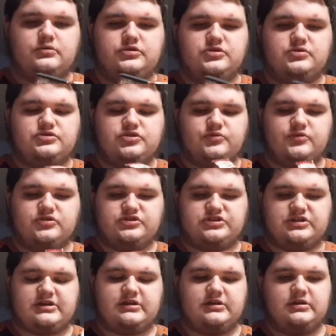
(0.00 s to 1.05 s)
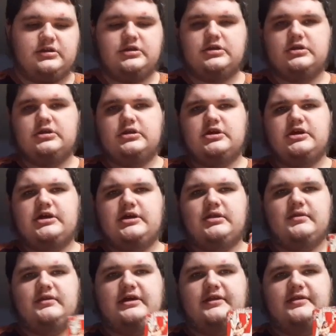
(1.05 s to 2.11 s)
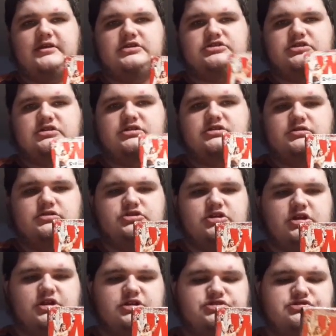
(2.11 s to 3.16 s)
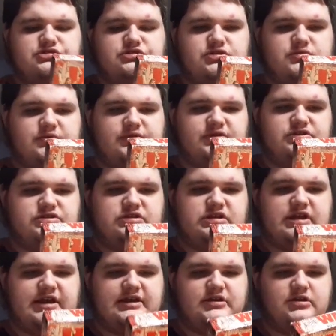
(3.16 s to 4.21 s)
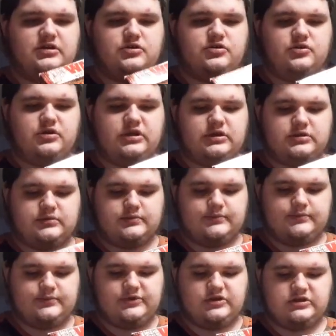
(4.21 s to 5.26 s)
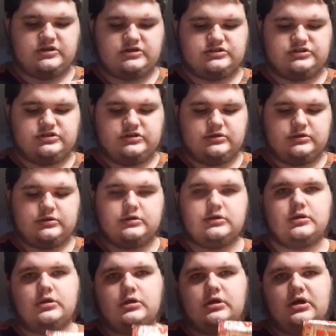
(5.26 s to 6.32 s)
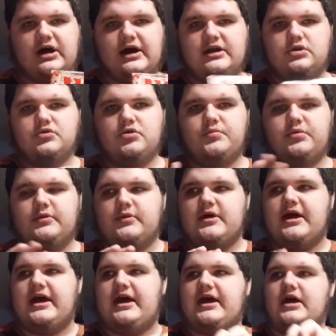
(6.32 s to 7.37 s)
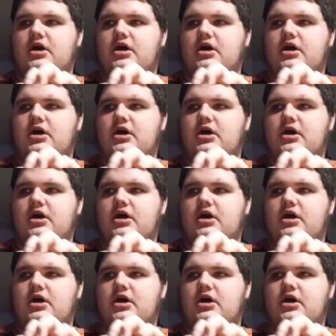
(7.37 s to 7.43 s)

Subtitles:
YouTuber said that they should have continued with this, and I agree, because I grew up with the